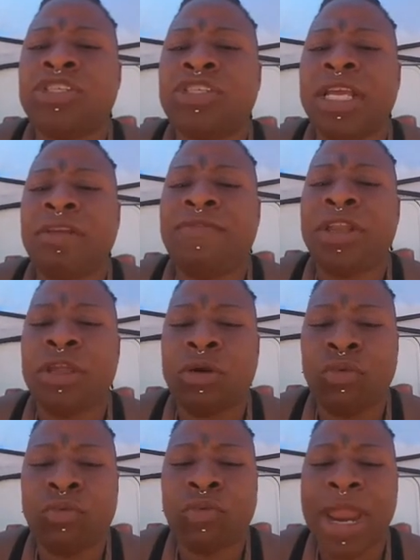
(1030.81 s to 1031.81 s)
Share the
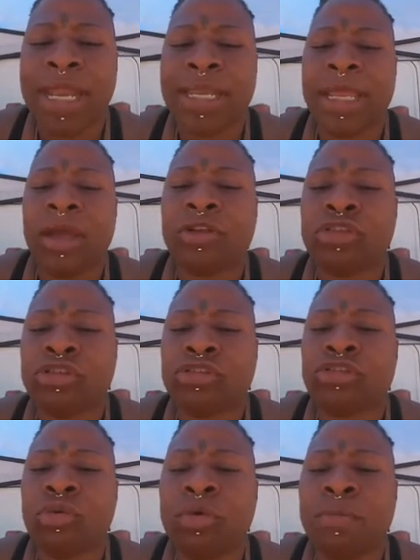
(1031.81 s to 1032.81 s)
video right now. This
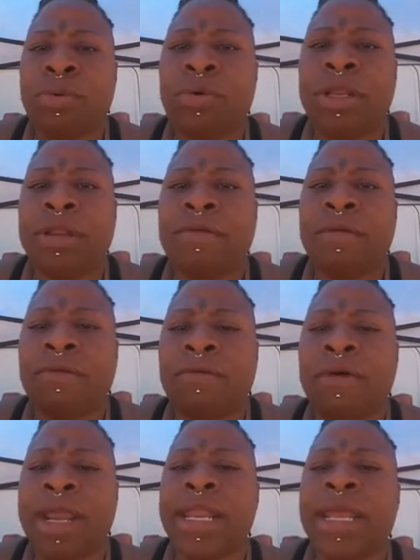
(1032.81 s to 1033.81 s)
is so
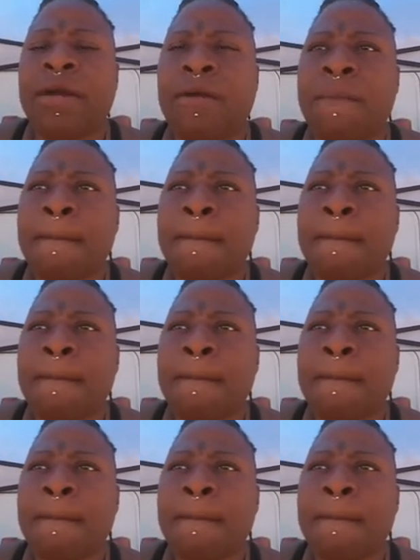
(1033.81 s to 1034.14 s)
important right now.